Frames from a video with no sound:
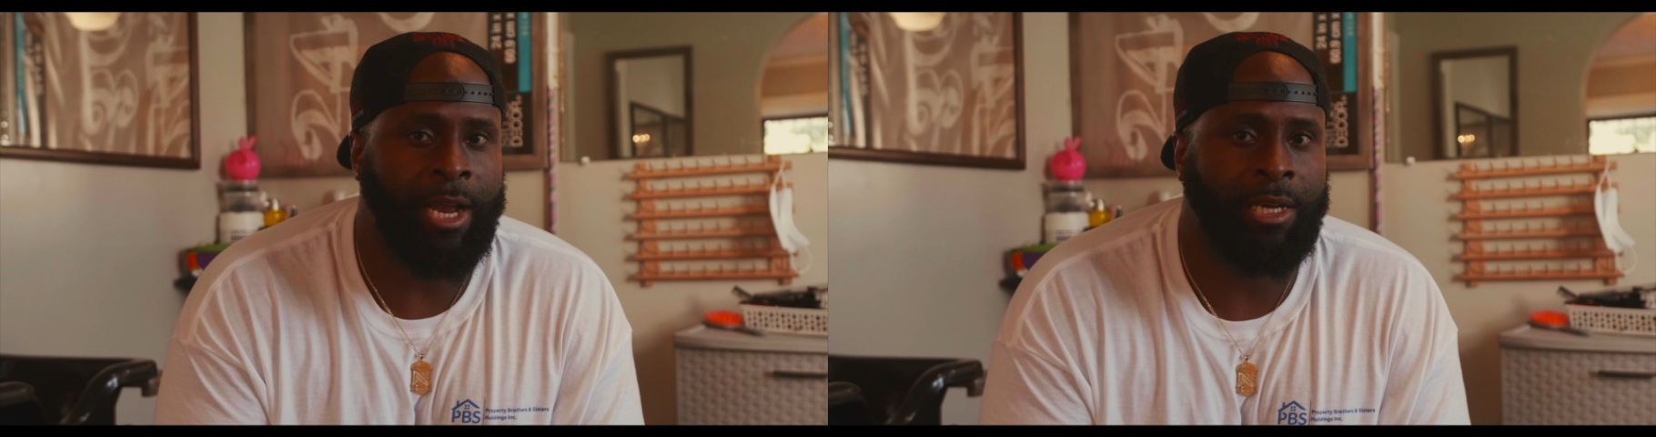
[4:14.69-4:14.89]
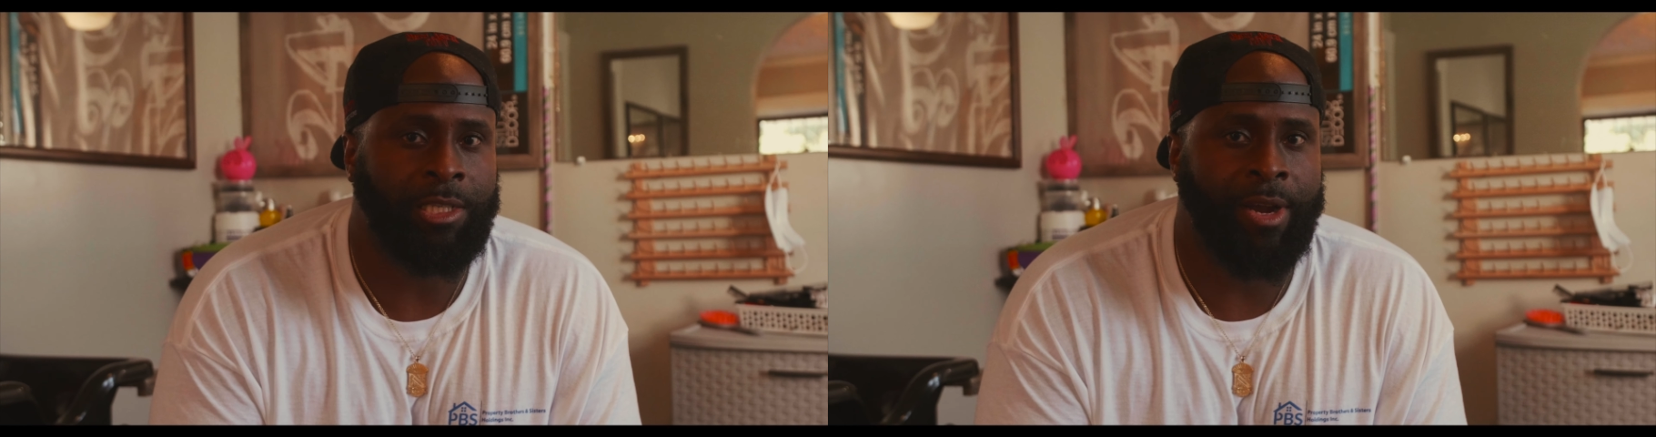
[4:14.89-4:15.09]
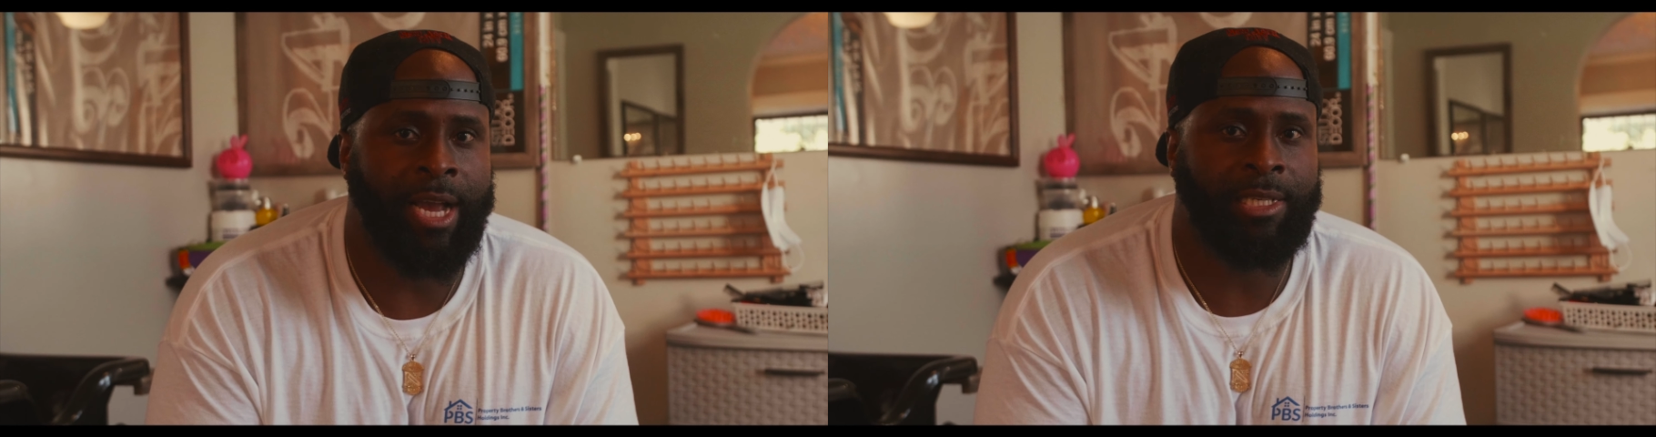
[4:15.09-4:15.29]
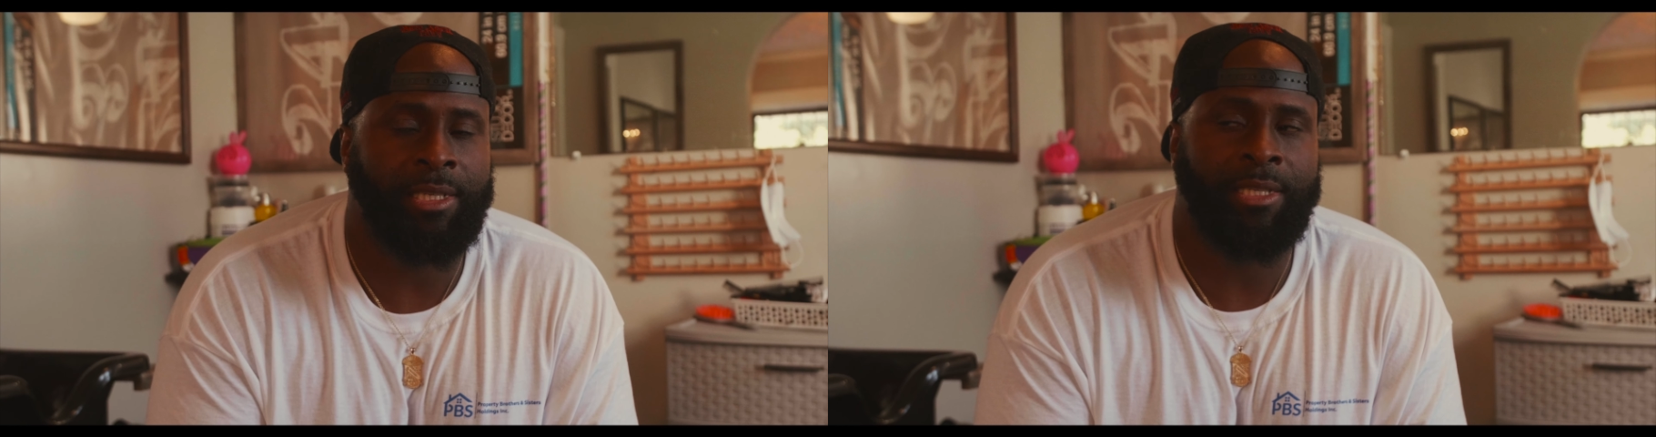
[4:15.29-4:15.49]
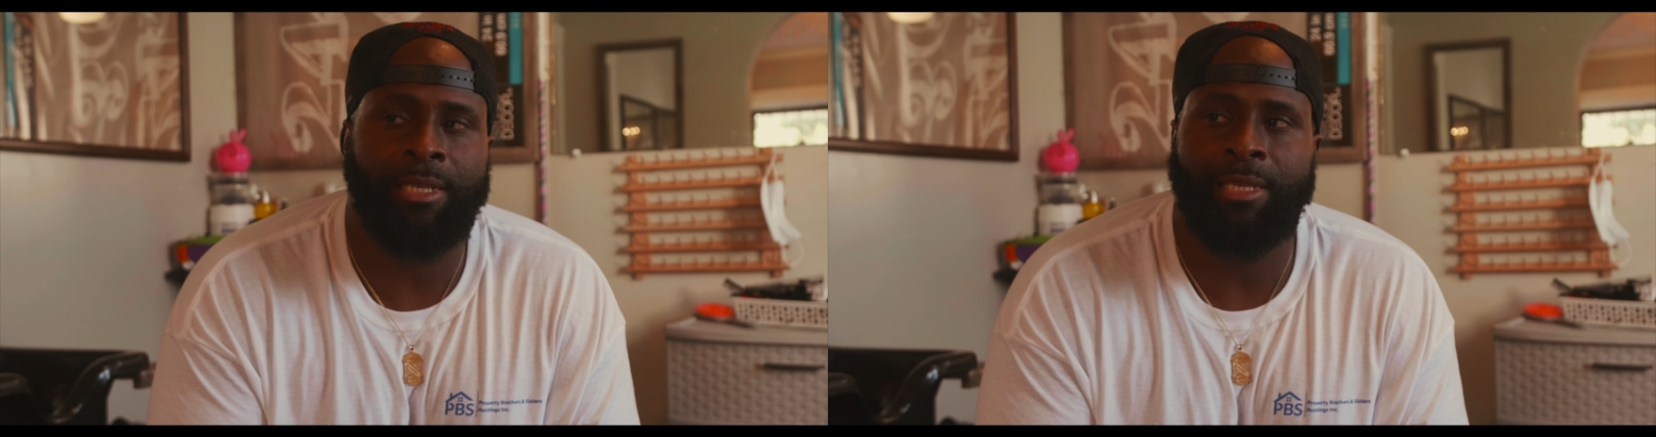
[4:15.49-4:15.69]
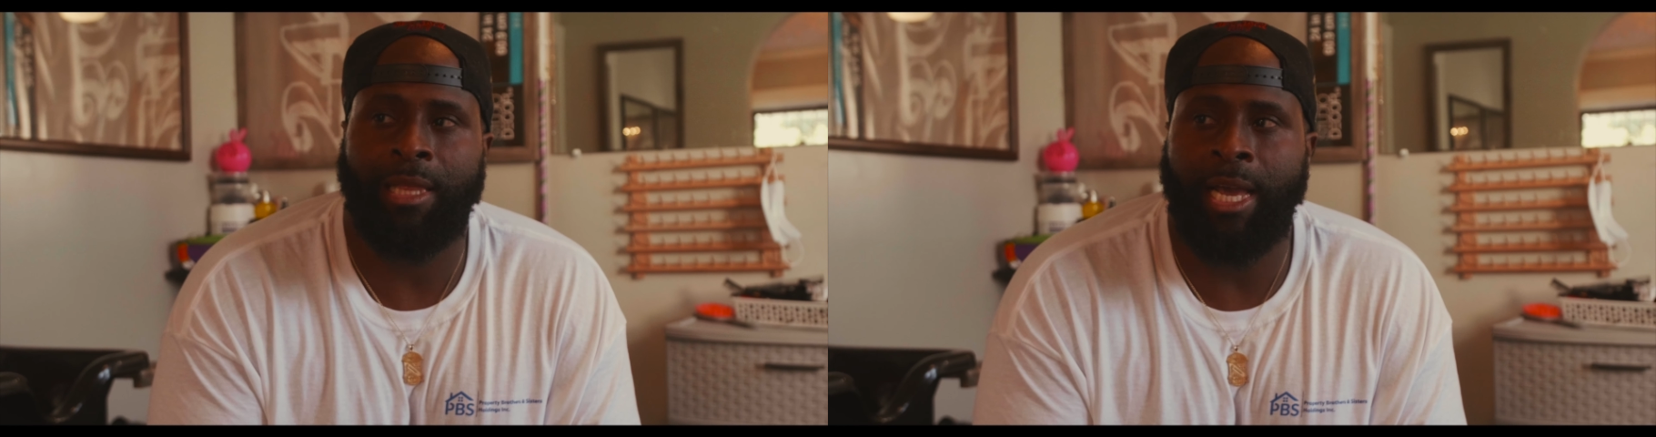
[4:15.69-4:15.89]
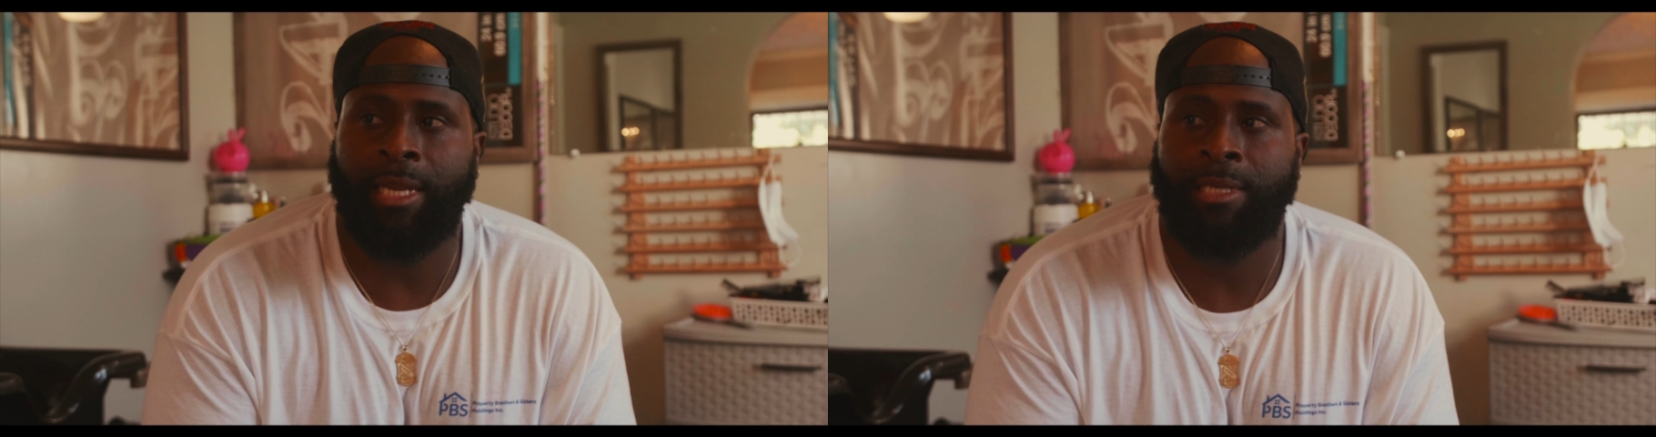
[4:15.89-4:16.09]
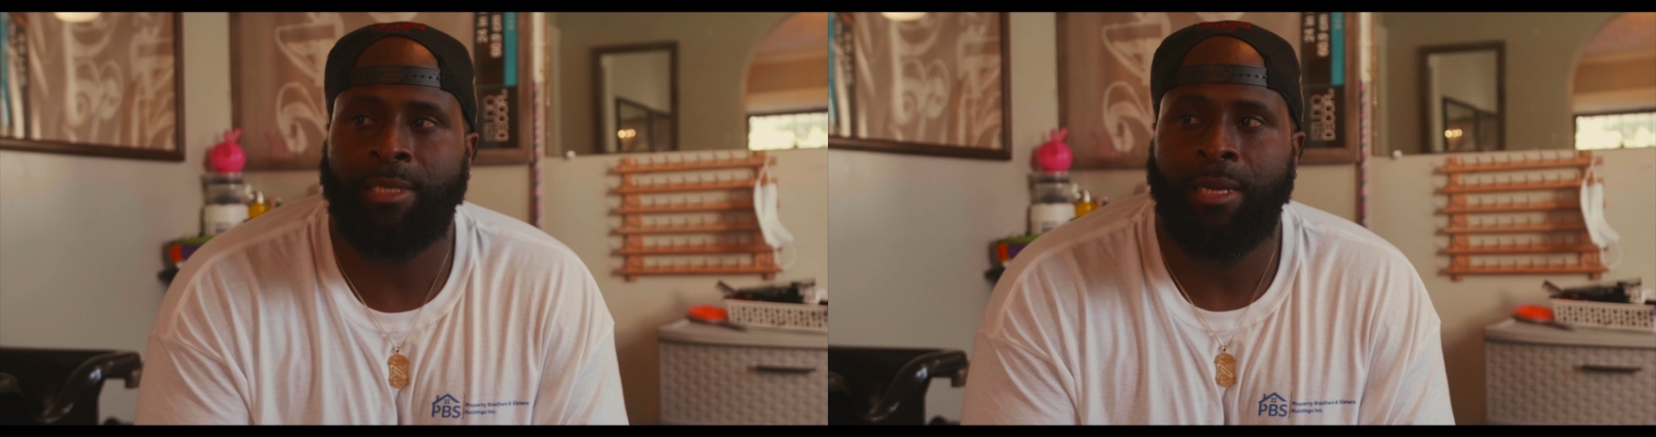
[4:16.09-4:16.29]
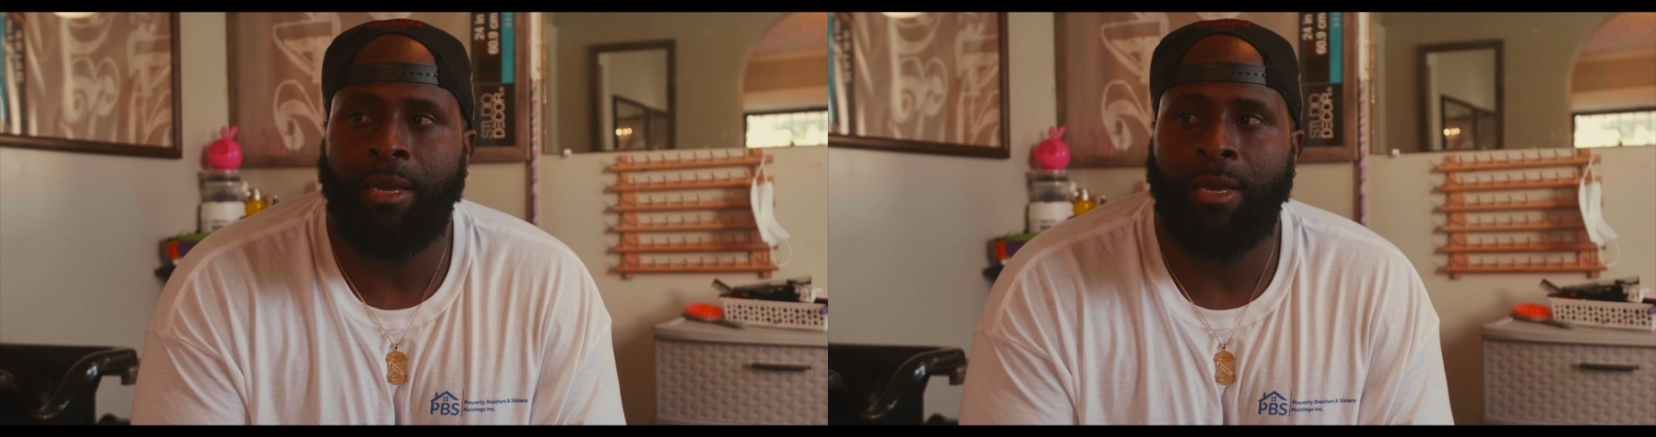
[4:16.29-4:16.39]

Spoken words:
attractions to these ladies